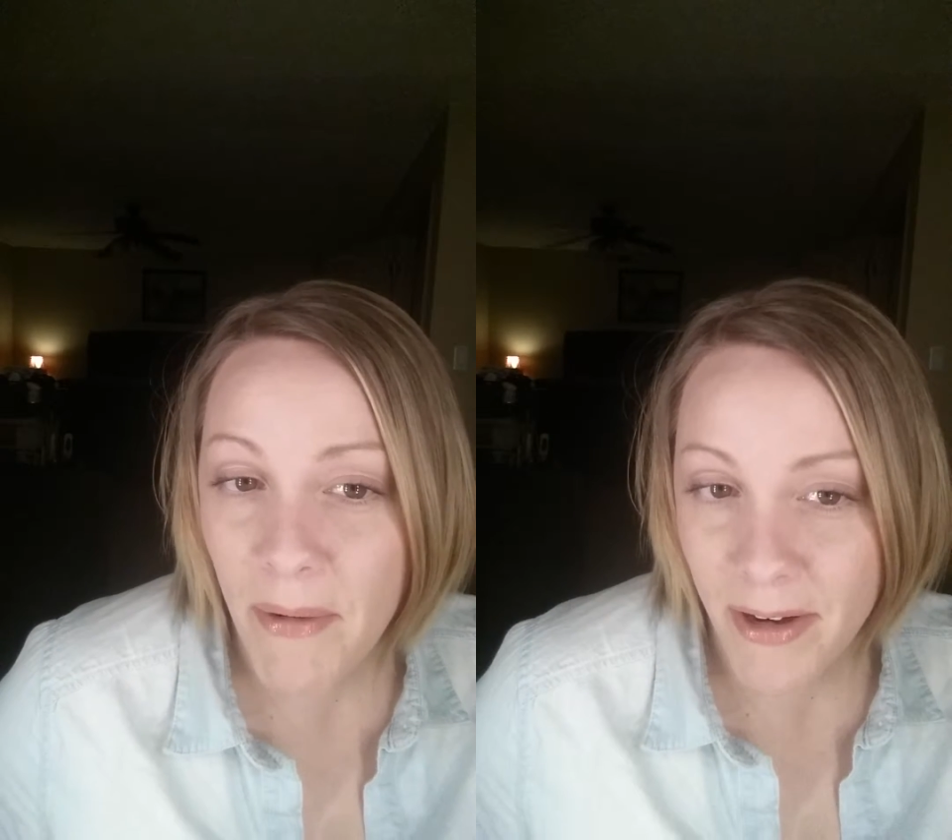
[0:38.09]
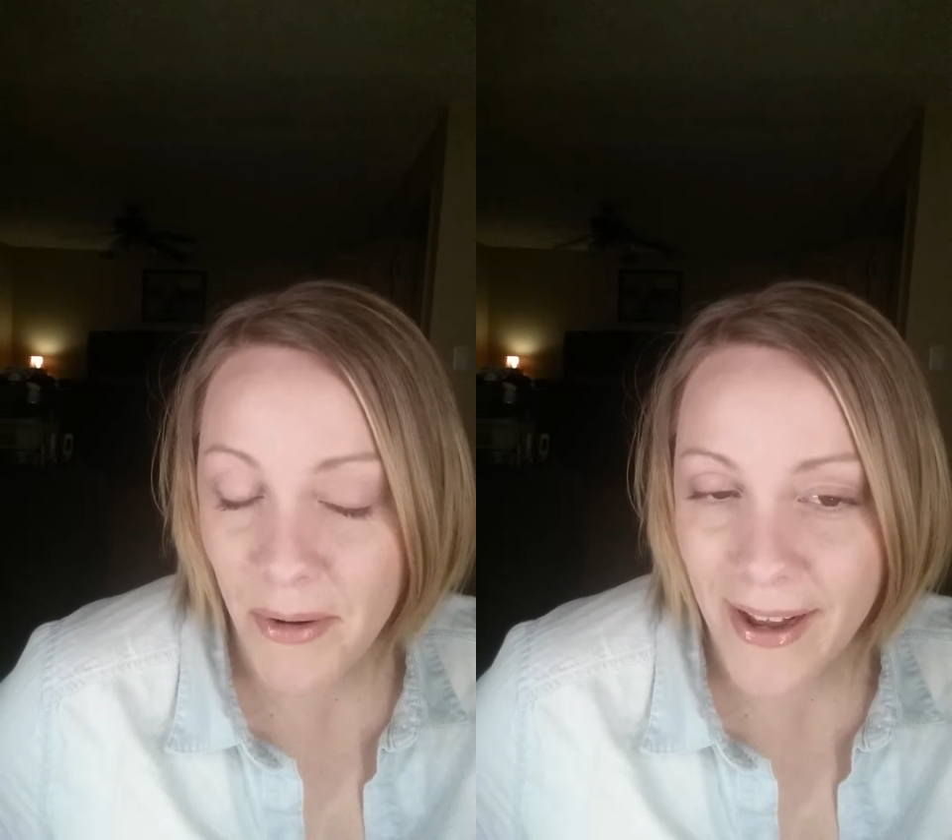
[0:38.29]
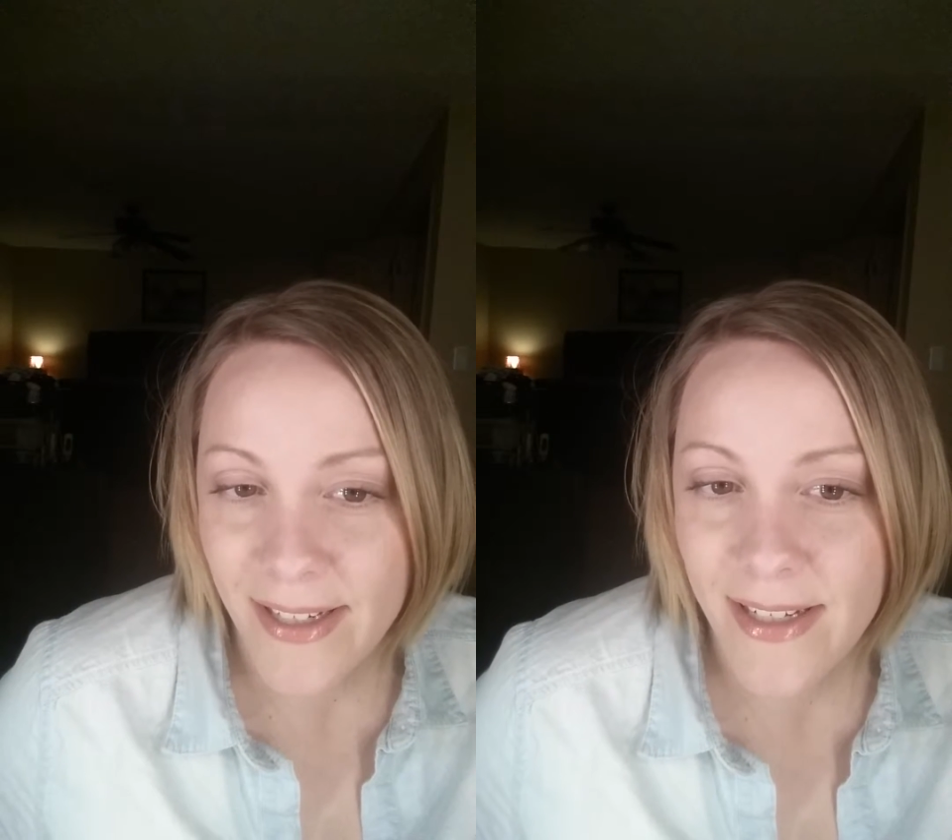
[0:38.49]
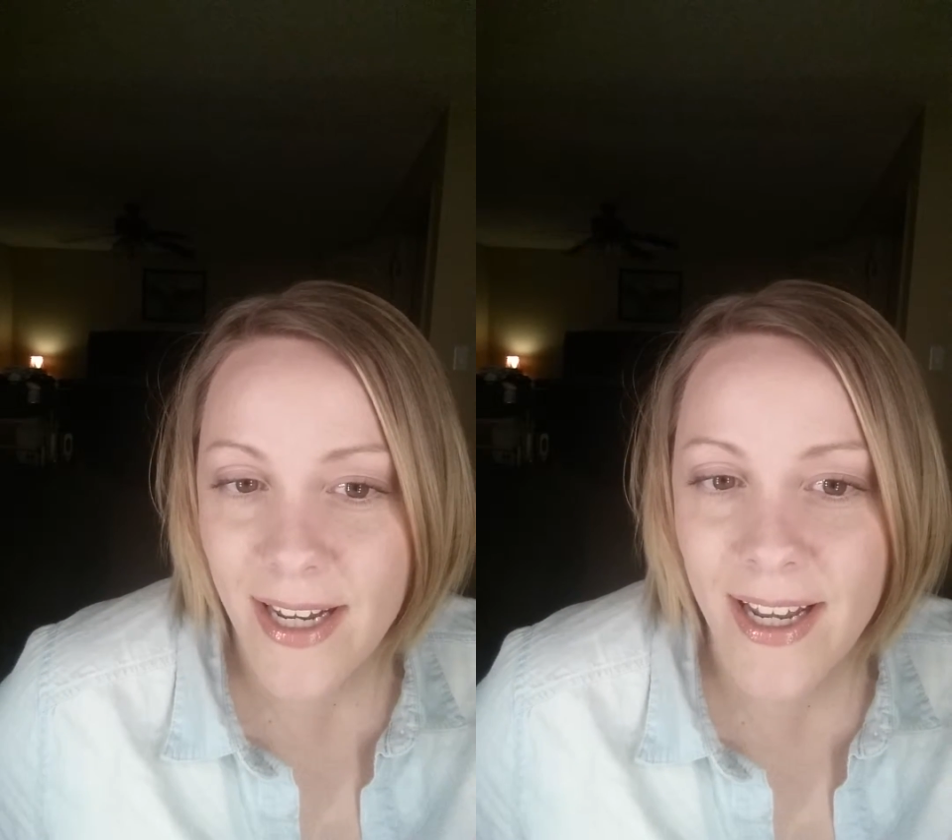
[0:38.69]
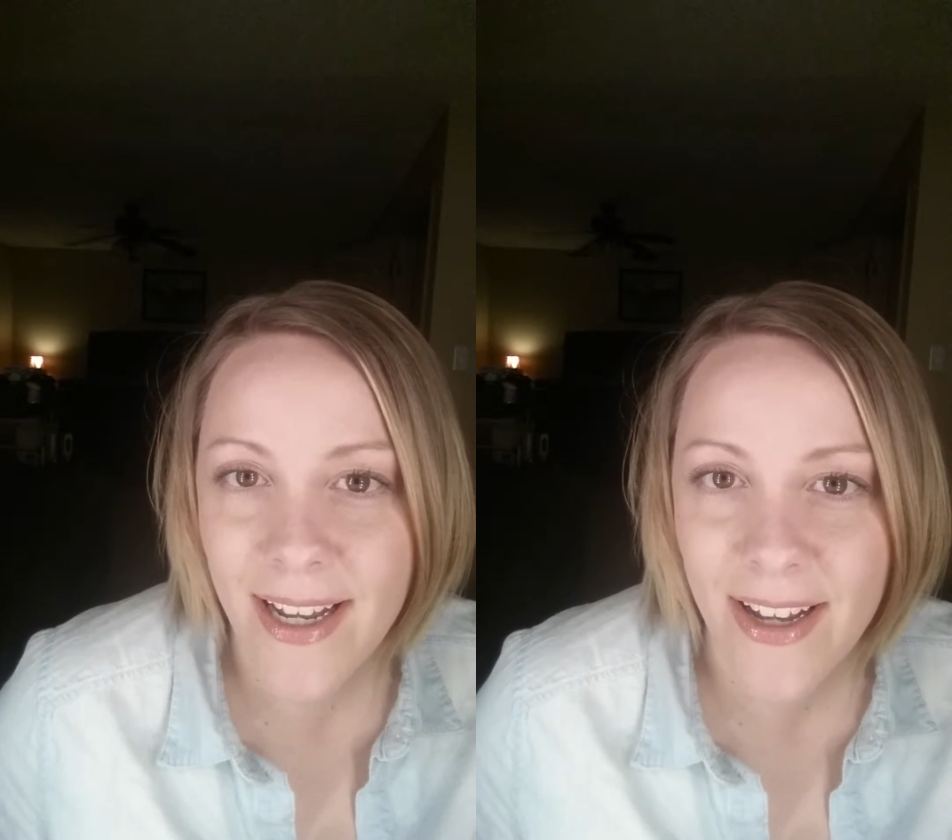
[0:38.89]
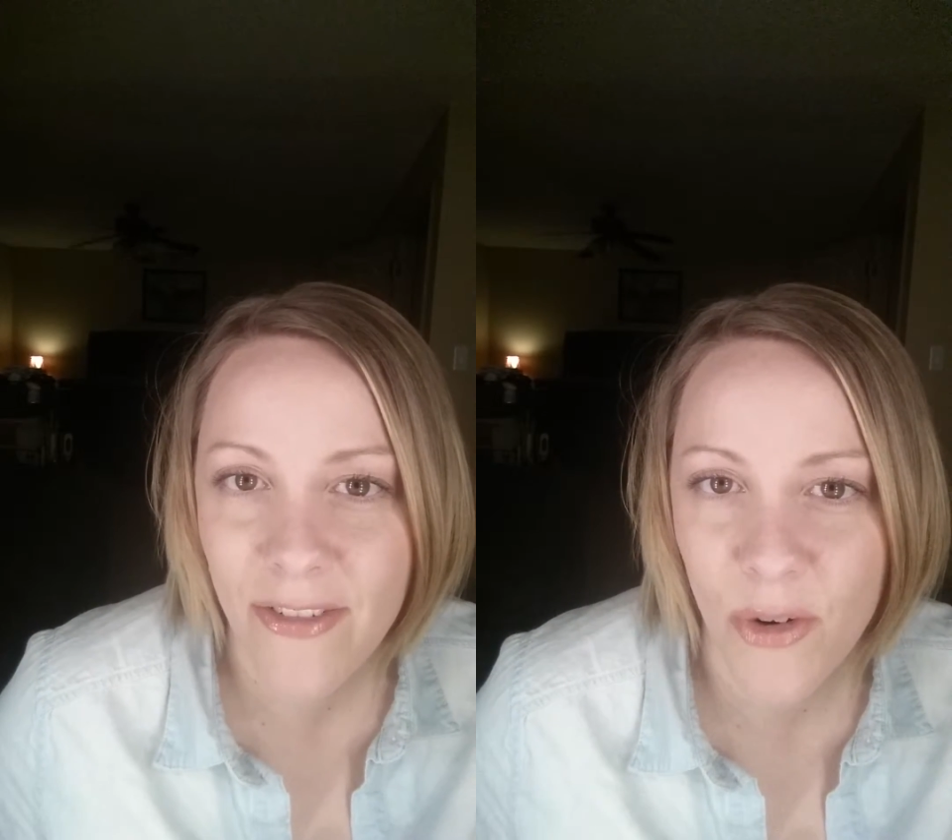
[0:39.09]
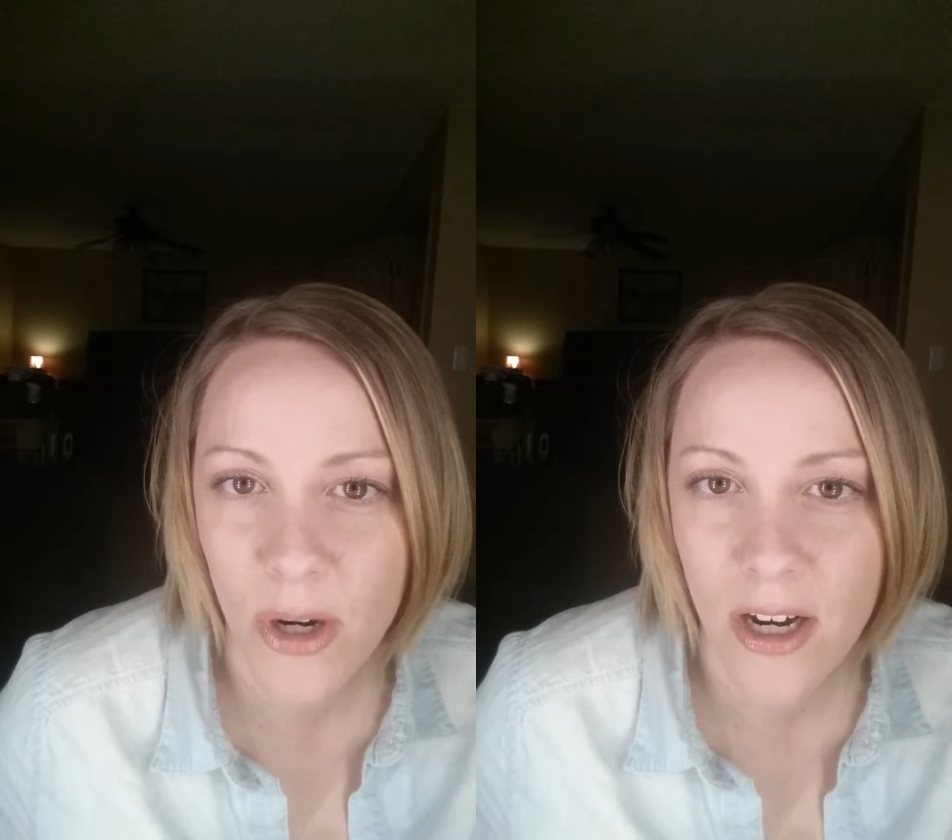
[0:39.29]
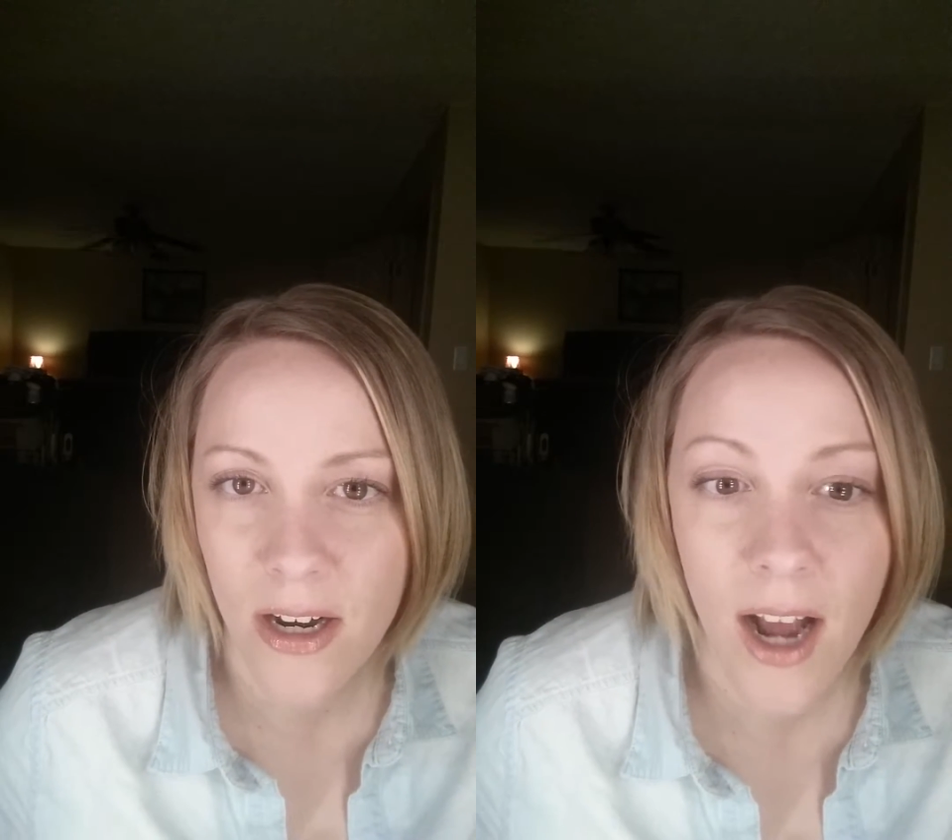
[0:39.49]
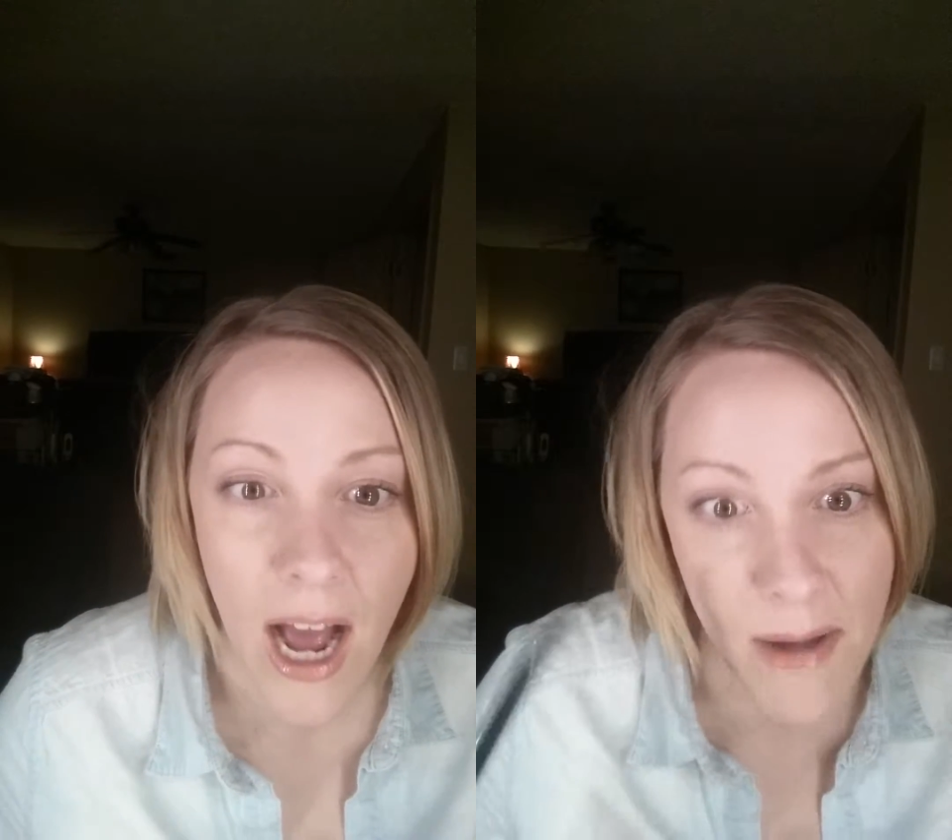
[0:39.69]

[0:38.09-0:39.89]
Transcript: request for,